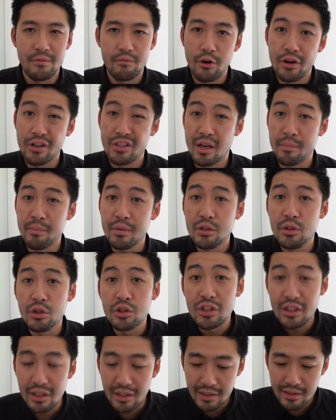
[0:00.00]
For example,
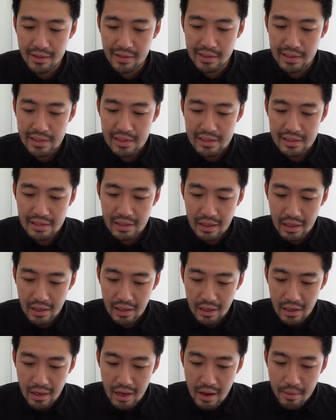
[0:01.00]
utilities,
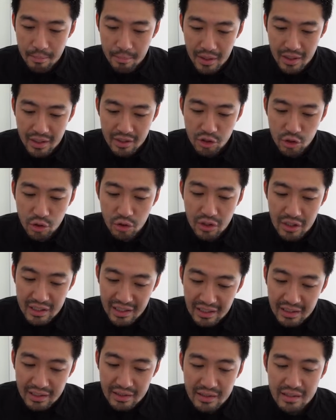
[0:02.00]
because
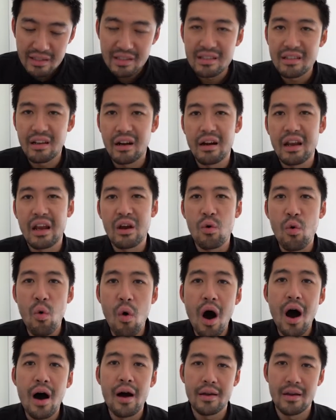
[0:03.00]
utilities
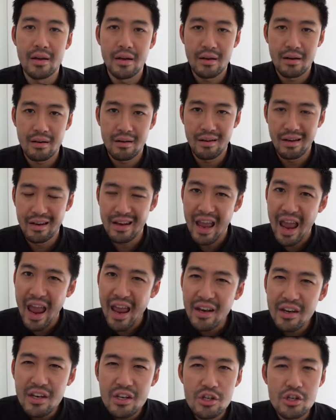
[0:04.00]
required an
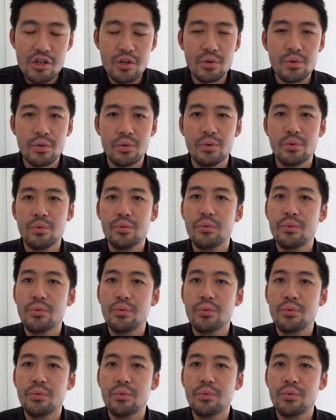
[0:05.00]
additional